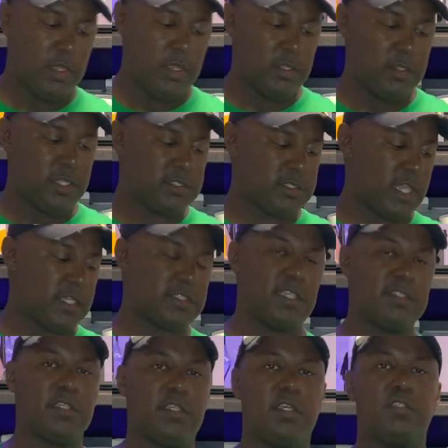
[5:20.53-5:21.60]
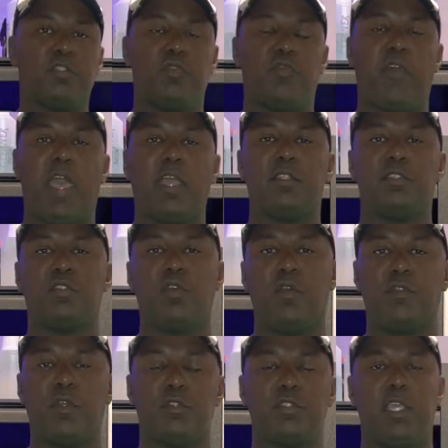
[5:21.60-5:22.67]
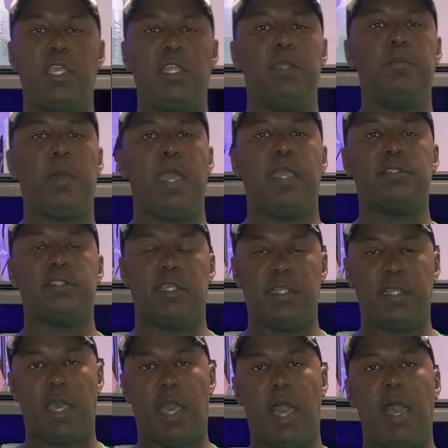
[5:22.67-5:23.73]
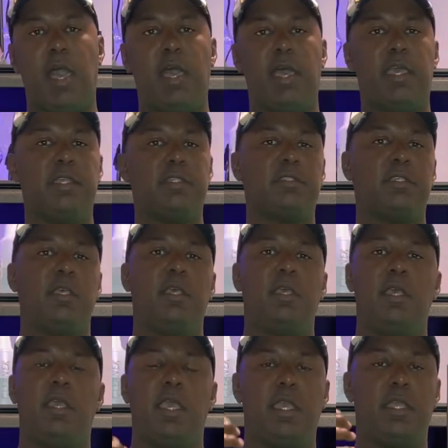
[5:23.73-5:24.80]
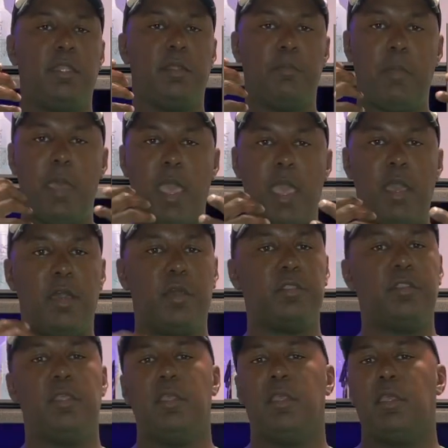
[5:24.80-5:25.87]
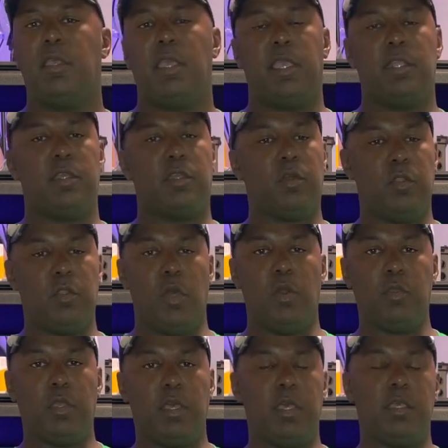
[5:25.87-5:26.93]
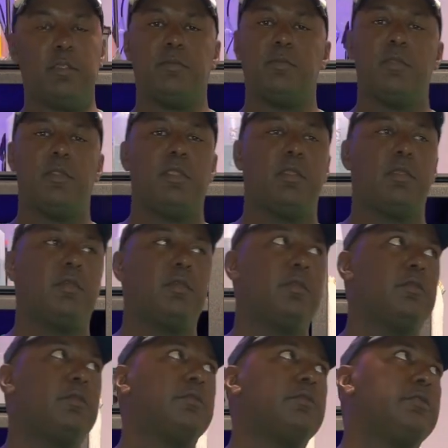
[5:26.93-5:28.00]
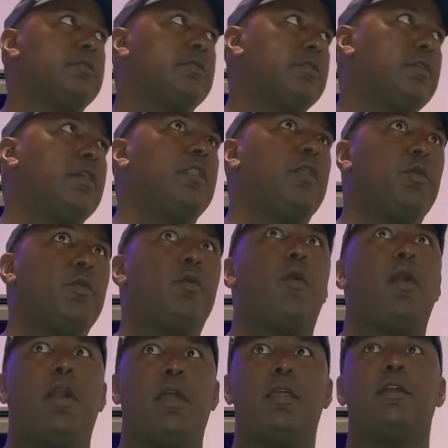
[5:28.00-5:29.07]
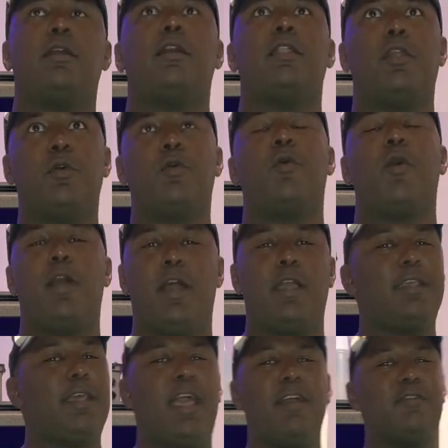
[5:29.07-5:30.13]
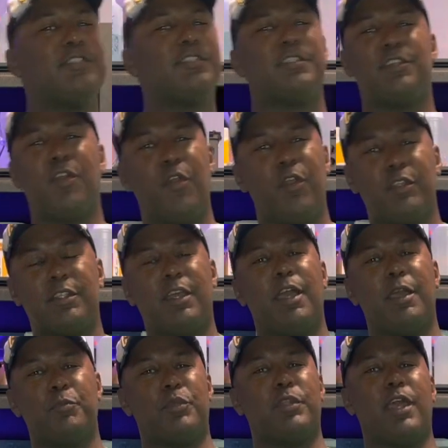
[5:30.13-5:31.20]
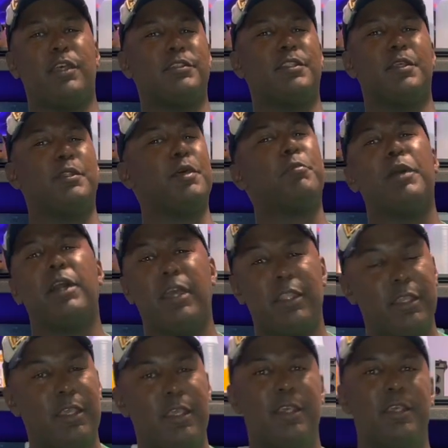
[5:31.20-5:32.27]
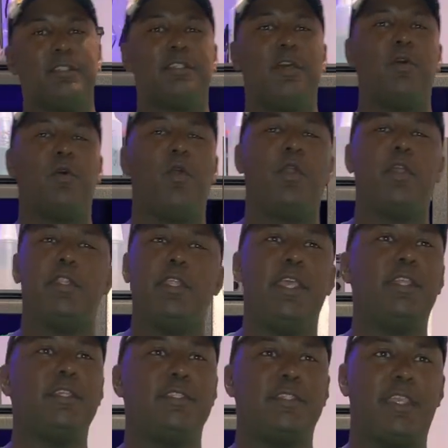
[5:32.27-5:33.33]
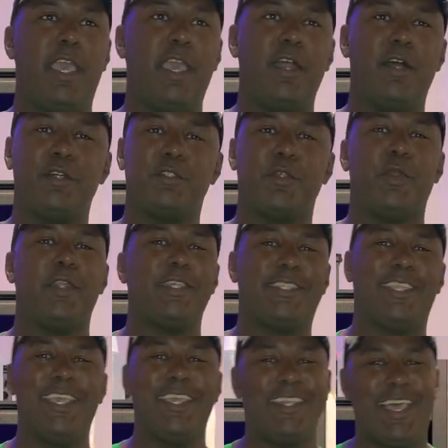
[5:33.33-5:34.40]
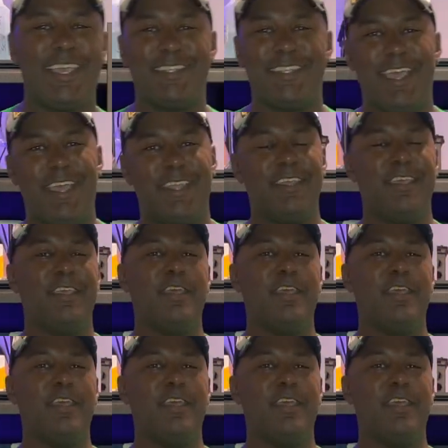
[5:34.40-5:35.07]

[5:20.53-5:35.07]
this acts as a good surfactant. So if there's any mites in the eyes, in the mouth, in the cloaca, I have such a hard time pronouncing the butt. So, or in the scales or anything like that,